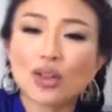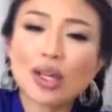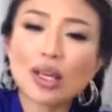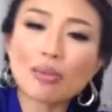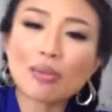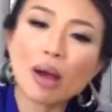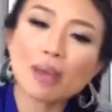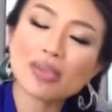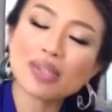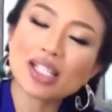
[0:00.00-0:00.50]
Do you
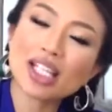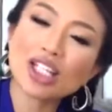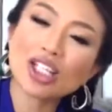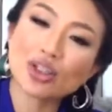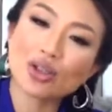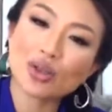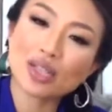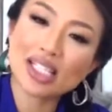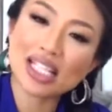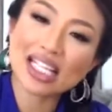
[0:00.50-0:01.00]
think moms
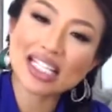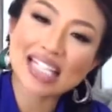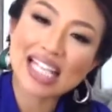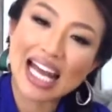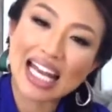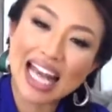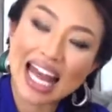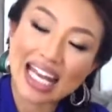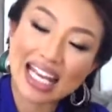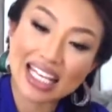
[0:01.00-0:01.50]
can use
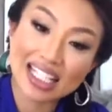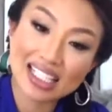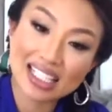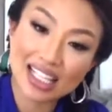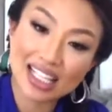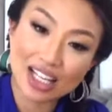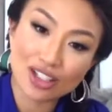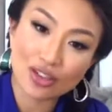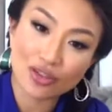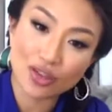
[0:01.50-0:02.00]
this at any
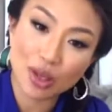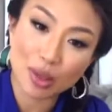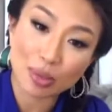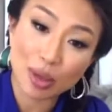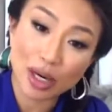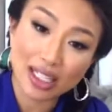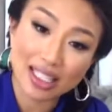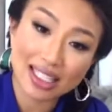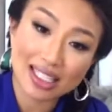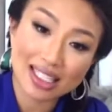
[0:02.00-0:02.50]
stage of
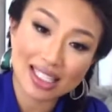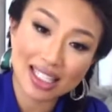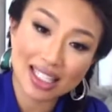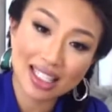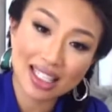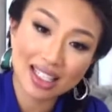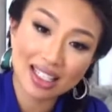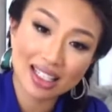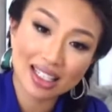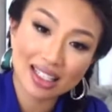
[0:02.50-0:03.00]
their
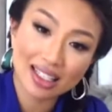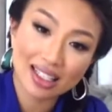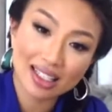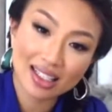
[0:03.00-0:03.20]
pregnancy?